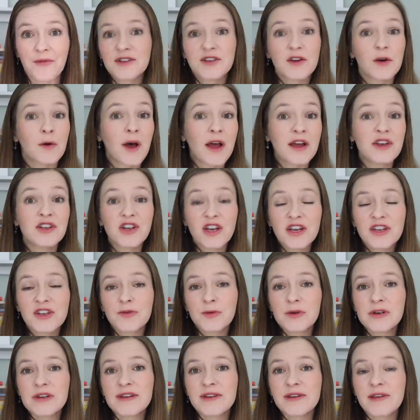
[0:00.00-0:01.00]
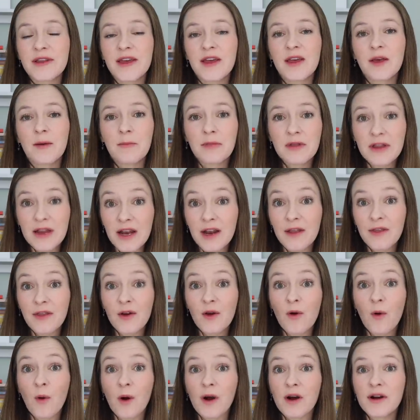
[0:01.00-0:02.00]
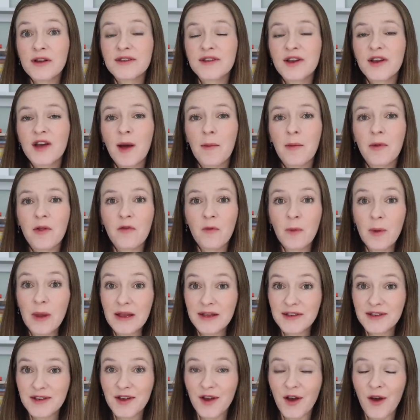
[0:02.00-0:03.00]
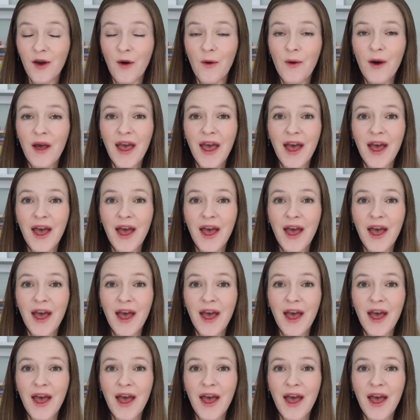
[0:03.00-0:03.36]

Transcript: So I just recently completed the course a couple of weeks ago